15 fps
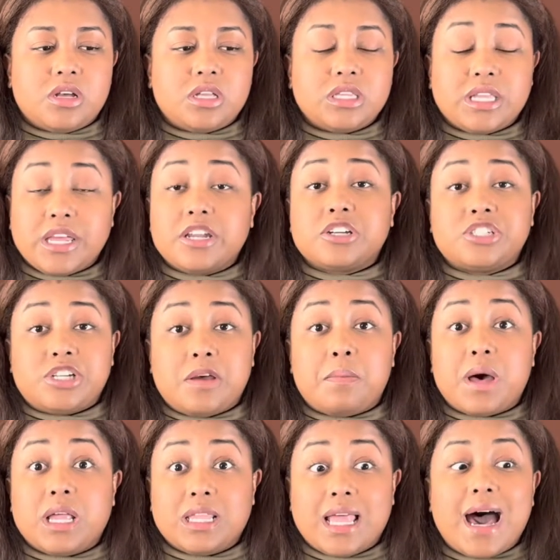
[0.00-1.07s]
leadership
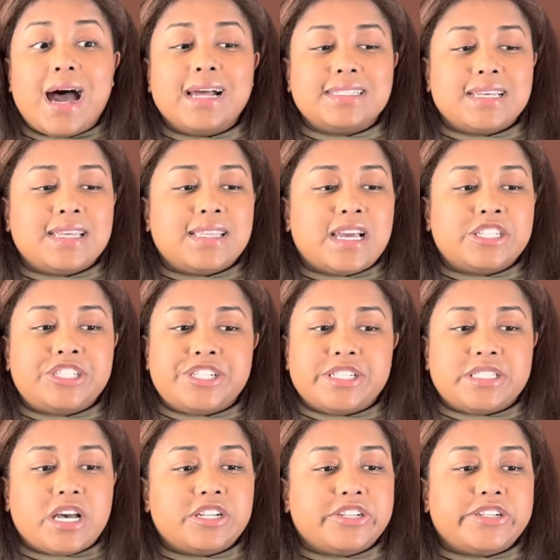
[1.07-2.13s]
a lot and that's
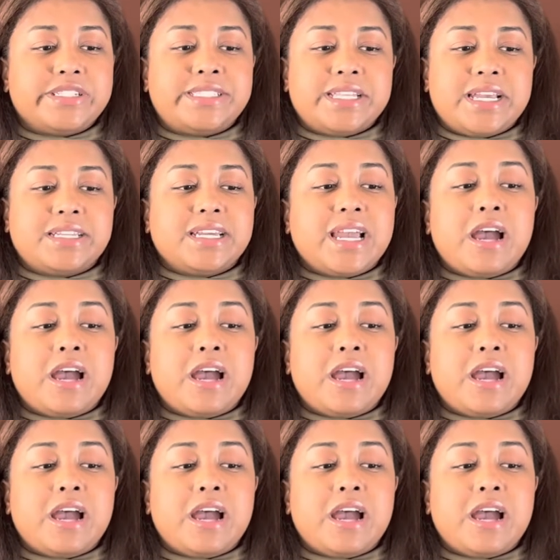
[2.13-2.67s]
just understanding